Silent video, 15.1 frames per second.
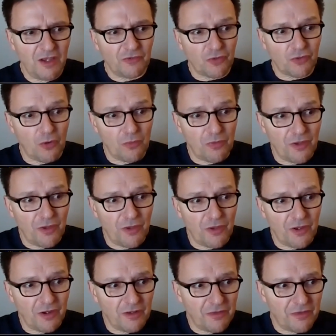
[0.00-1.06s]
So
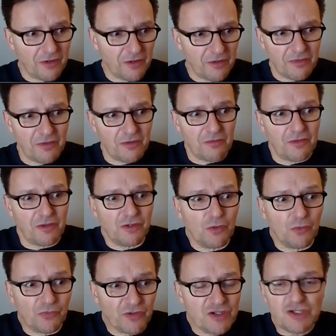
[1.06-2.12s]
the, the, the, the
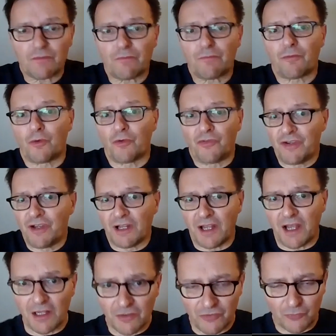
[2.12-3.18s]
usage for
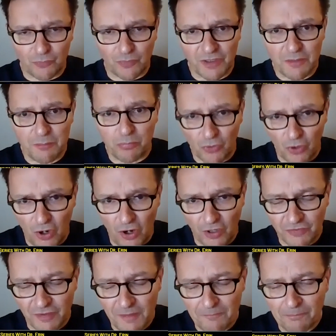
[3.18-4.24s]
CLL is really broad.